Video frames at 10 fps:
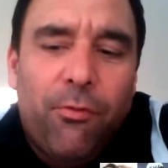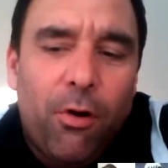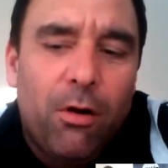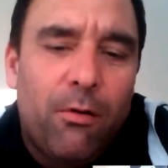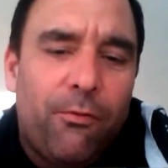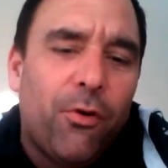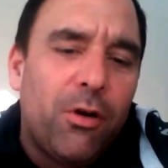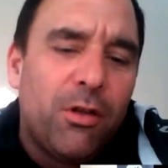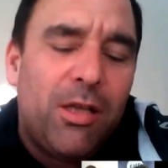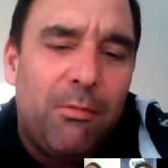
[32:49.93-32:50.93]

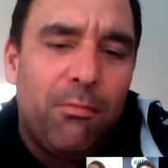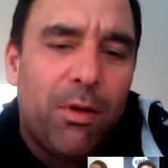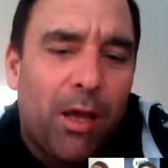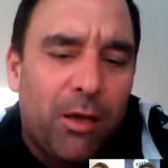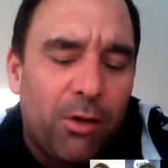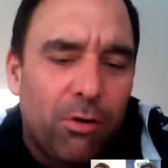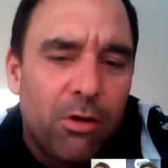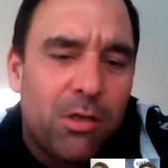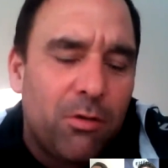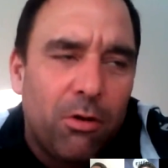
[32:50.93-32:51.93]
for a team like
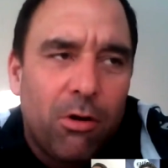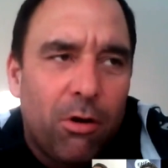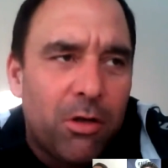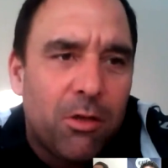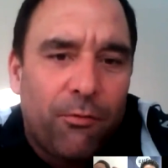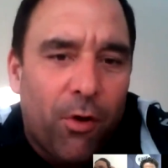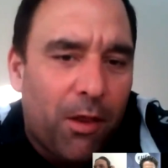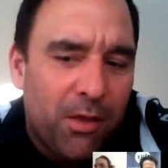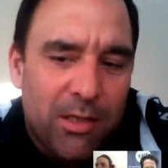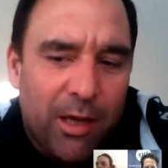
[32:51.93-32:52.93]
yours, or also for
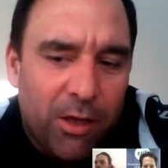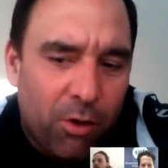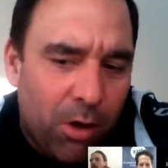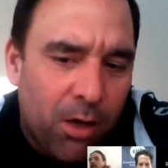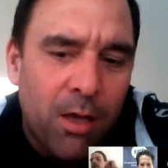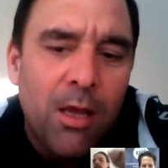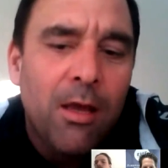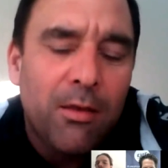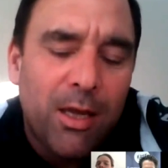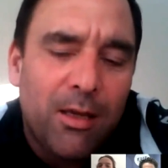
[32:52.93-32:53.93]
others like Jör,
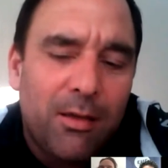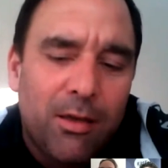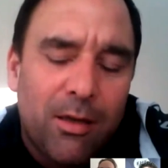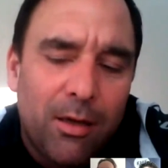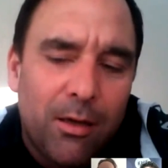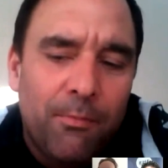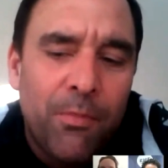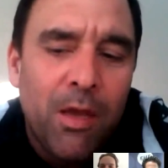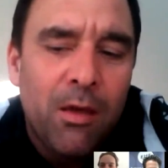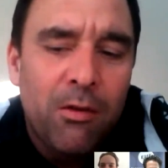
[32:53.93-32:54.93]
that
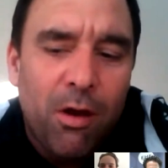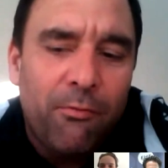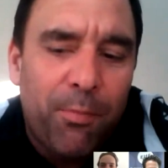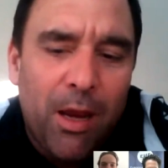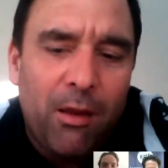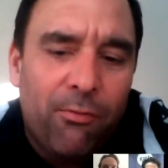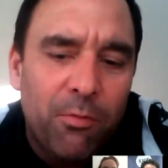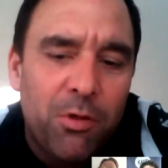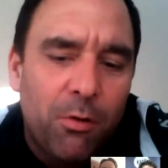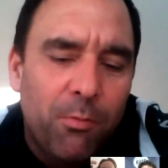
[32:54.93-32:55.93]
you have players
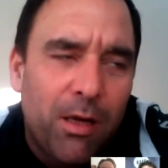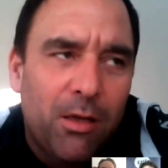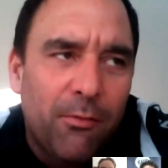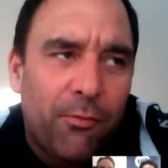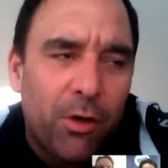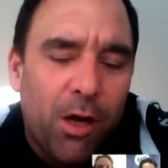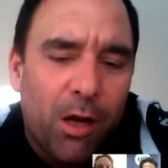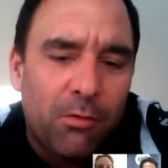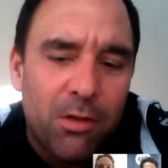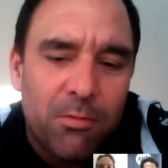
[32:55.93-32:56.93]
from so many different
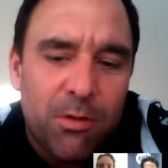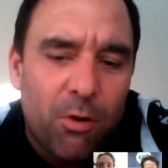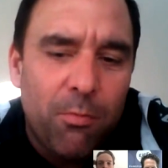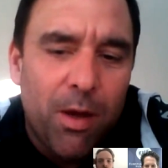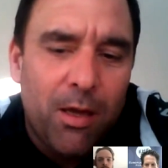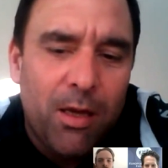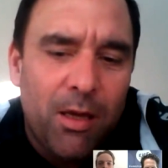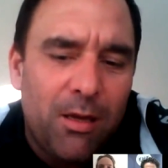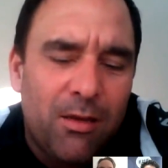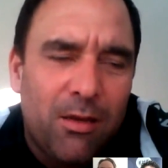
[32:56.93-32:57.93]
countries with so many